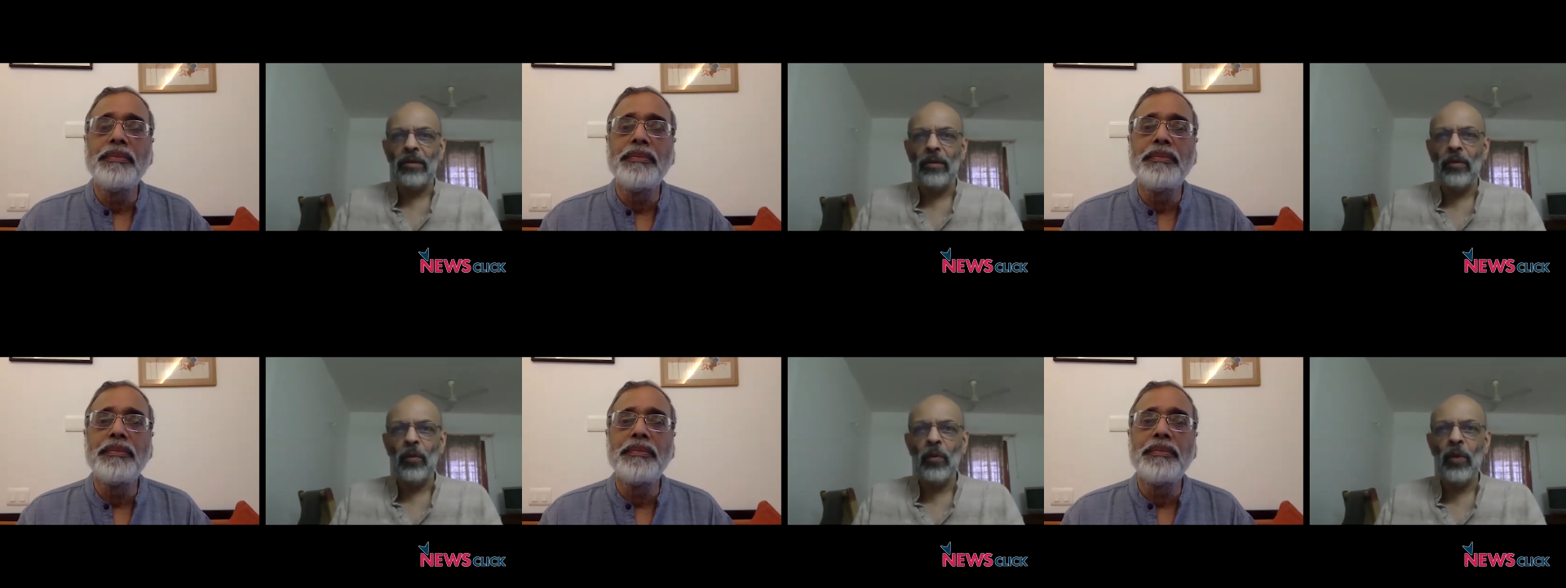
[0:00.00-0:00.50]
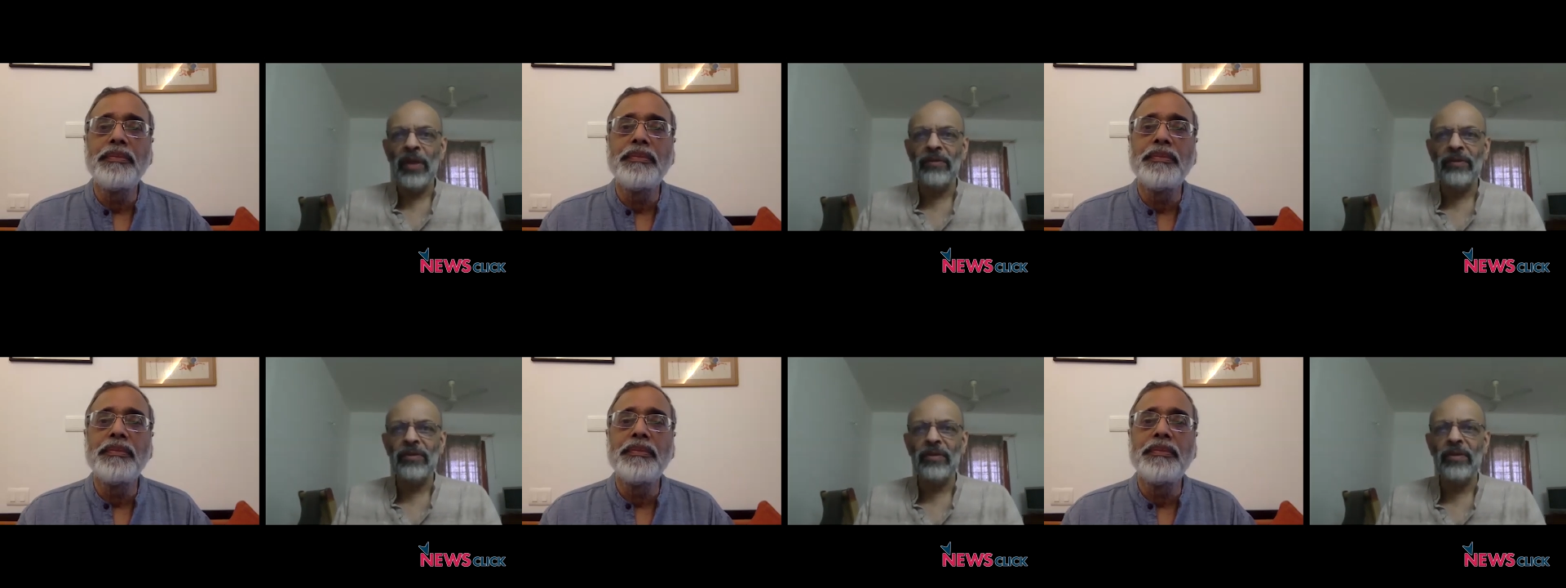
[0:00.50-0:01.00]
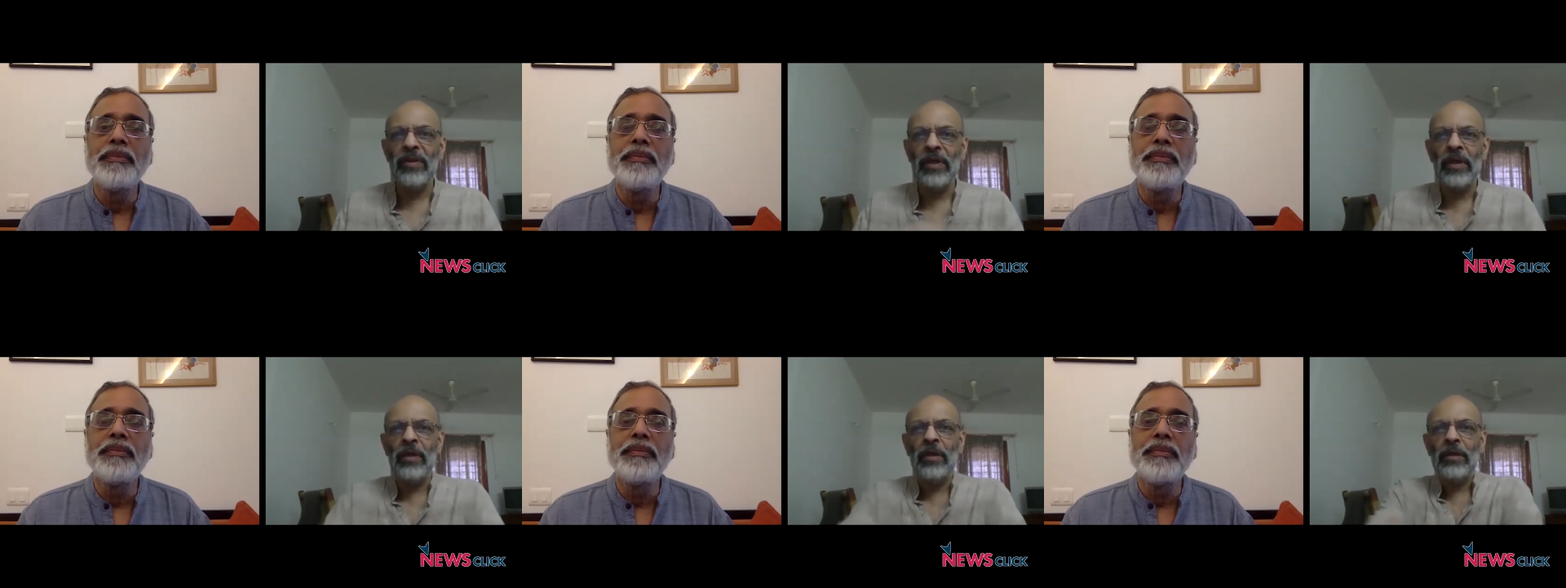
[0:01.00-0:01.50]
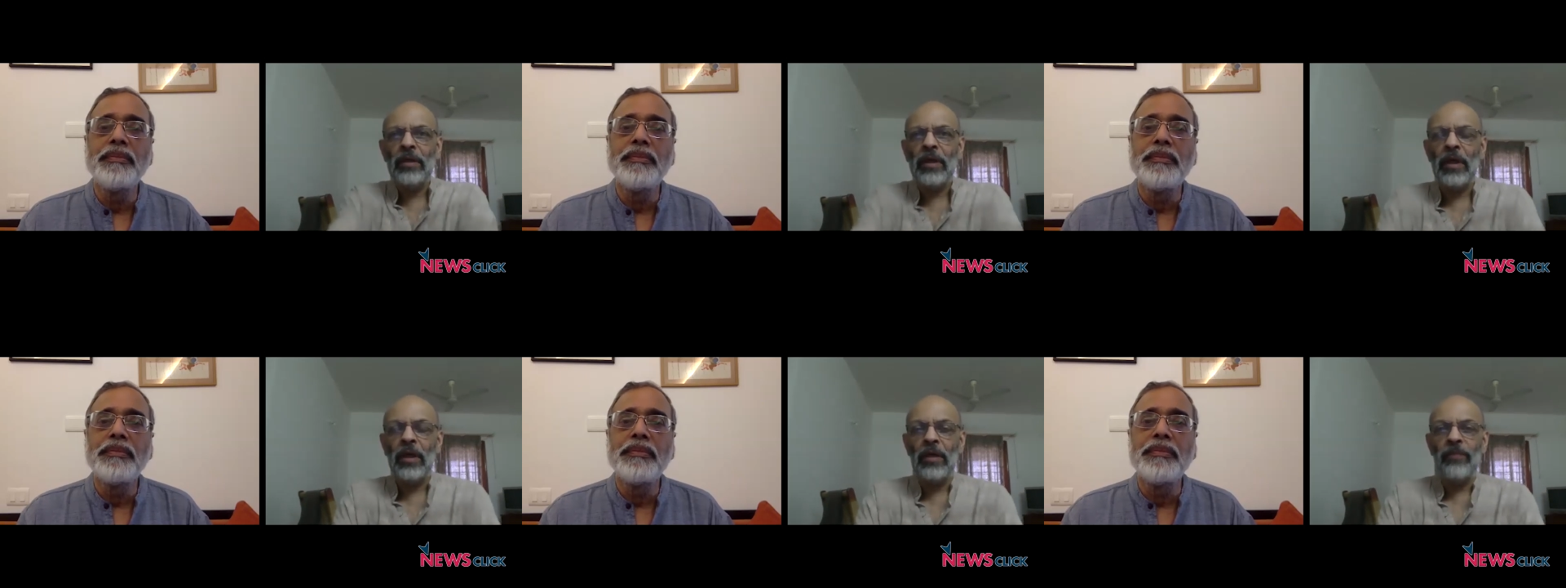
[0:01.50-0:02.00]
Speaker 1: with the
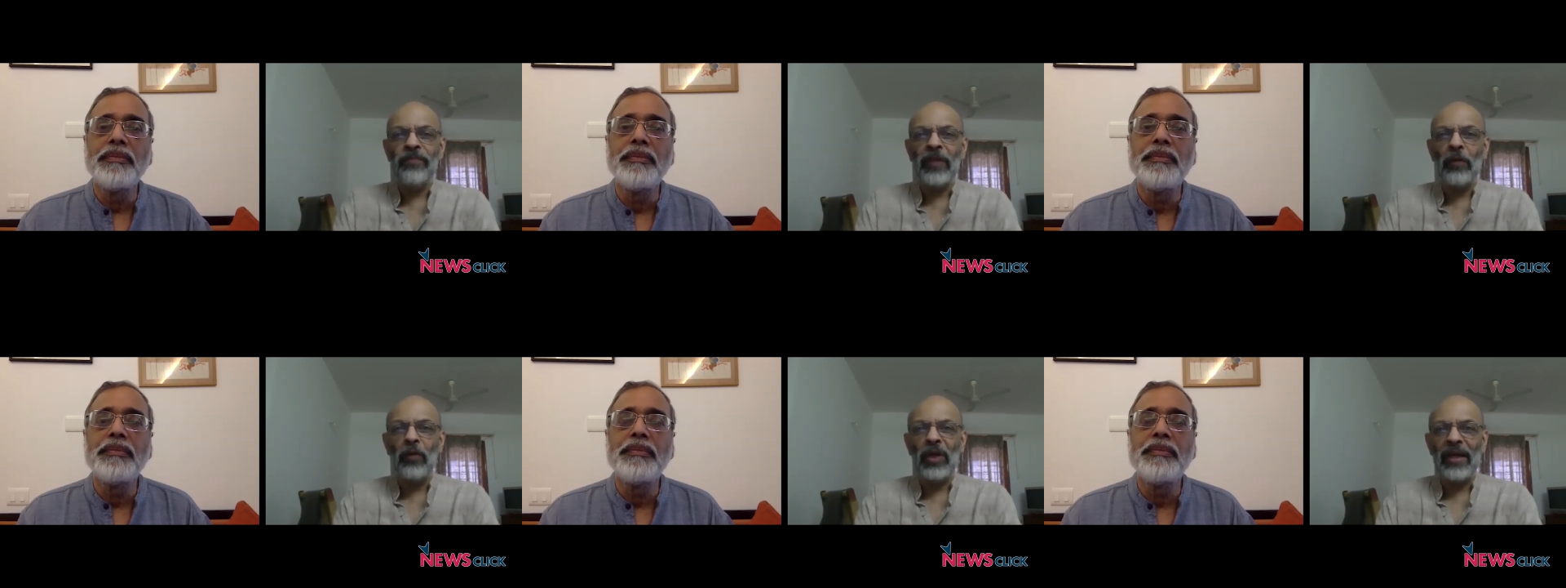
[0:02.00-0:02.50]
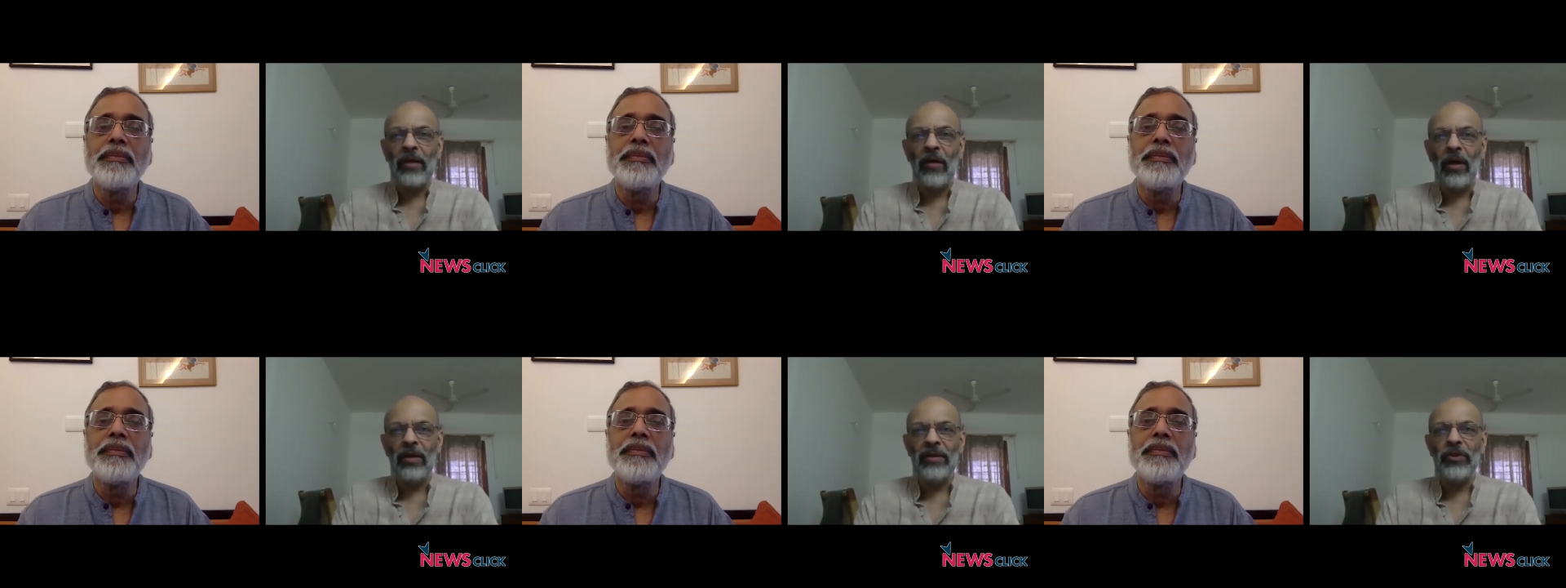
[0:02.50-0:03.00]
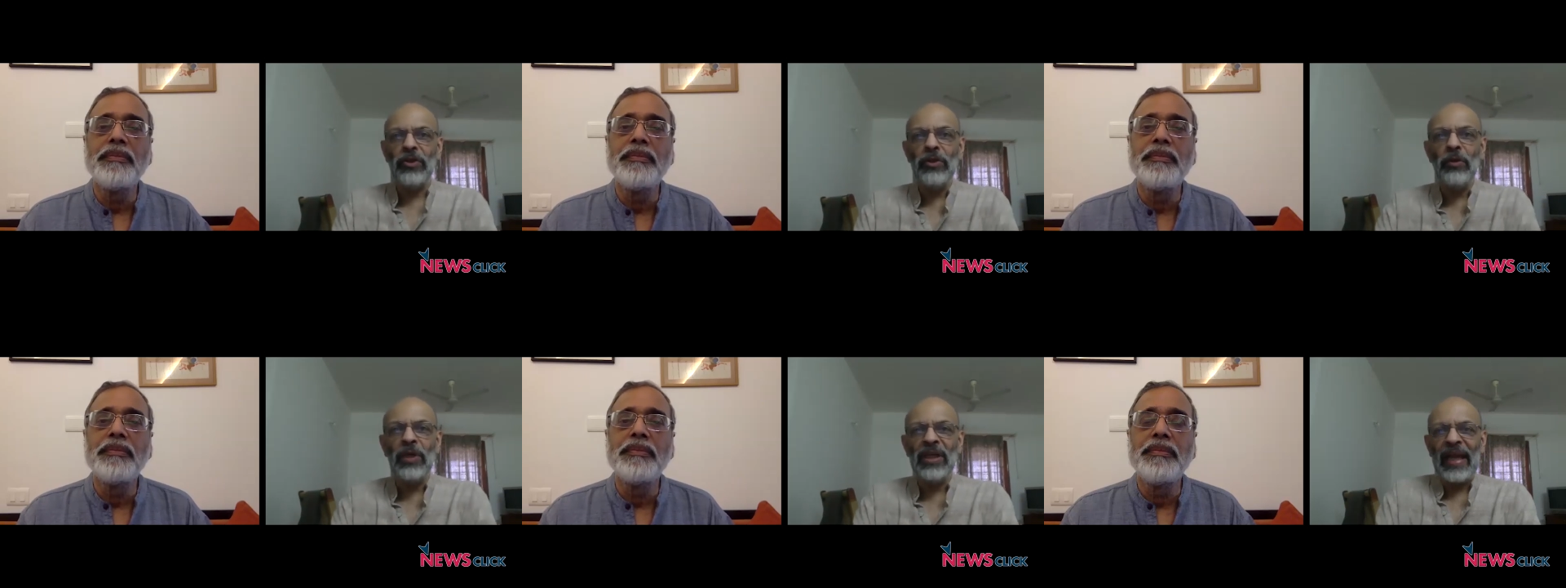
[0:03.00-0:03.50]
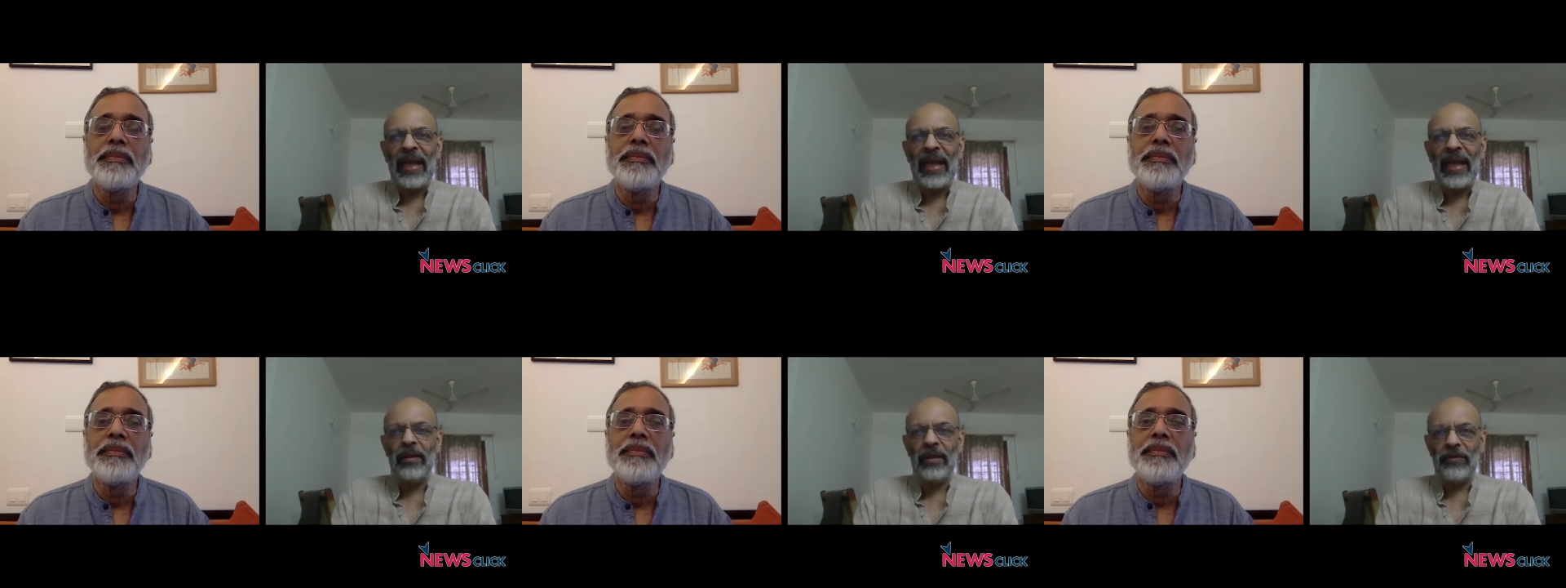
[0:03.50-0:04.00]
um, what I call the newer
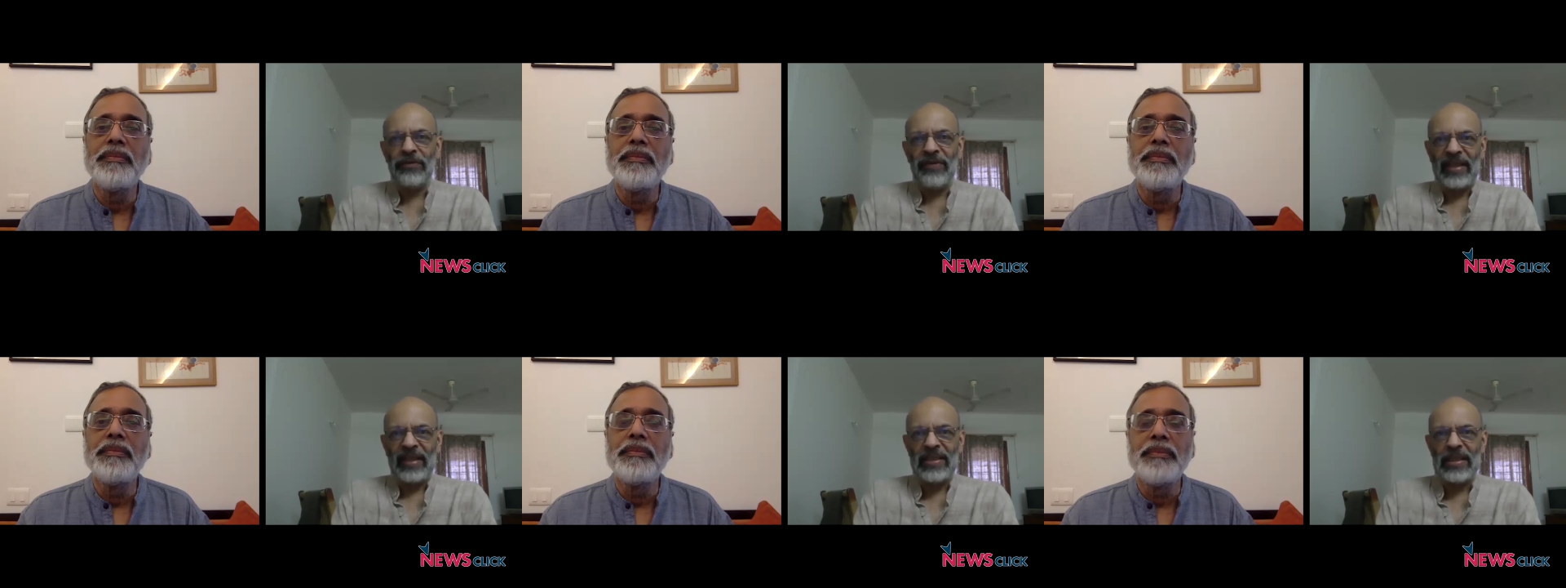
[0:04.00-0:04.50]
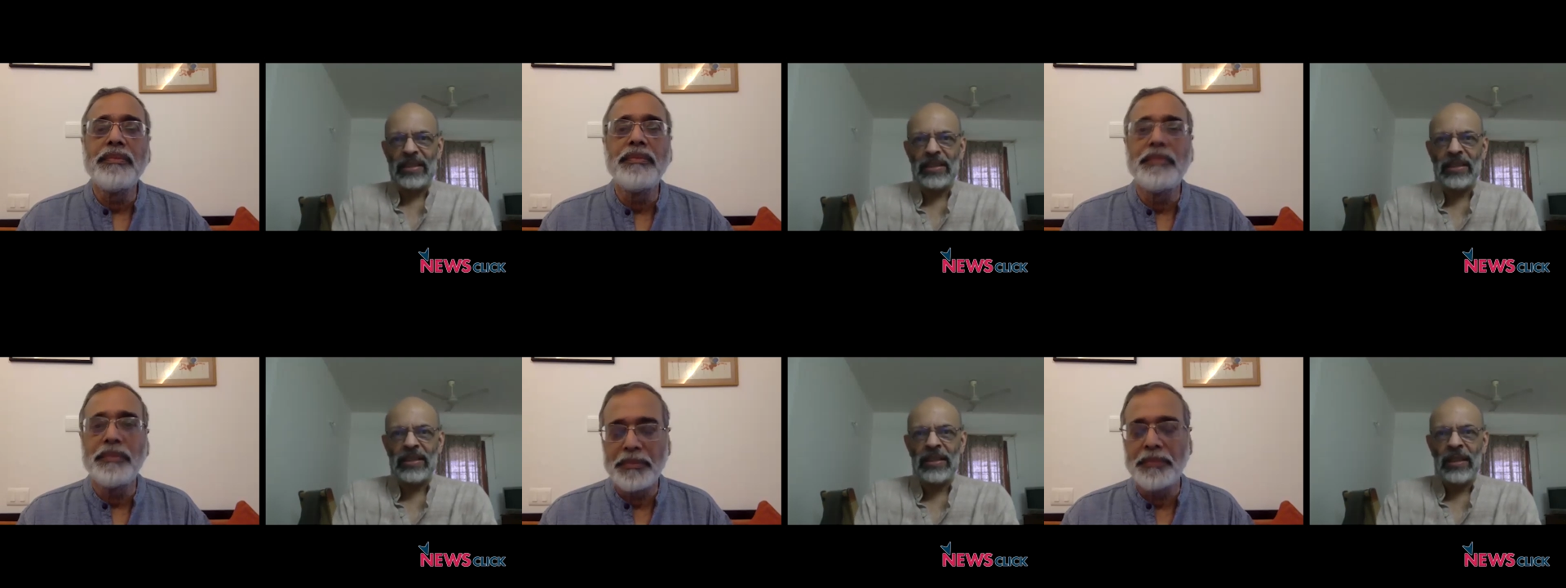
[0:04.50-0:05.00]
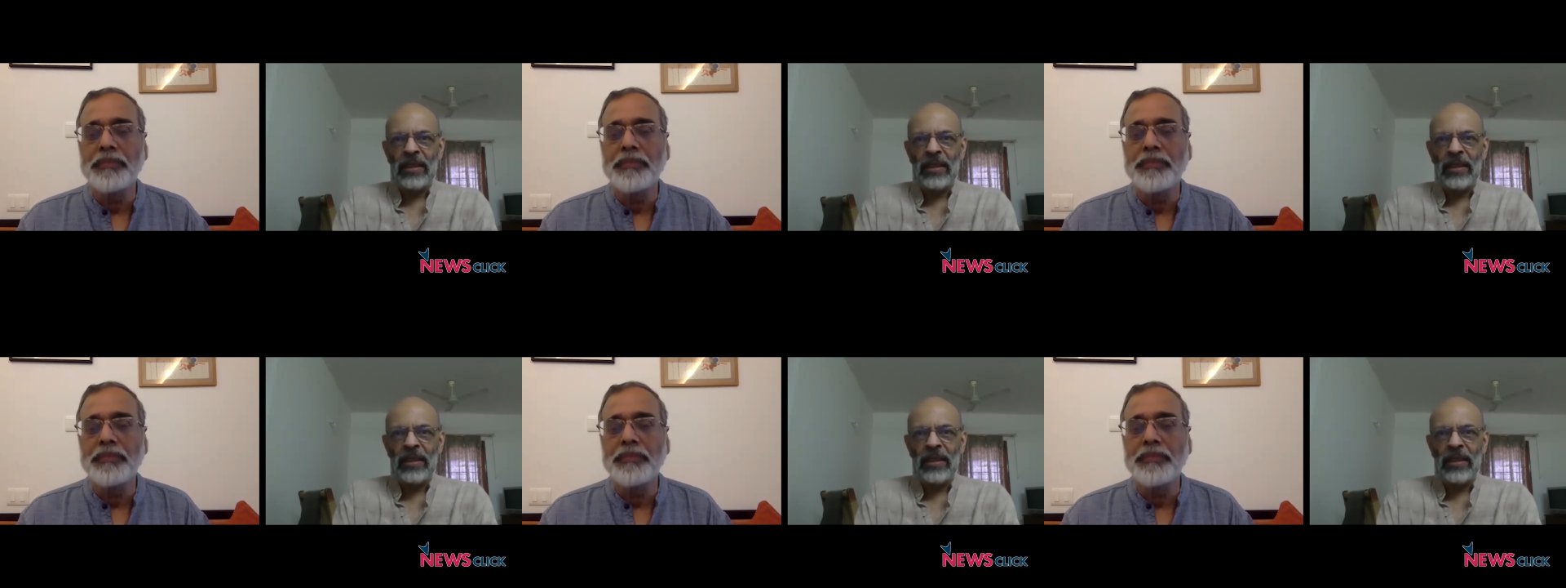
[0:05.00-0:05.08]
category of vaccines.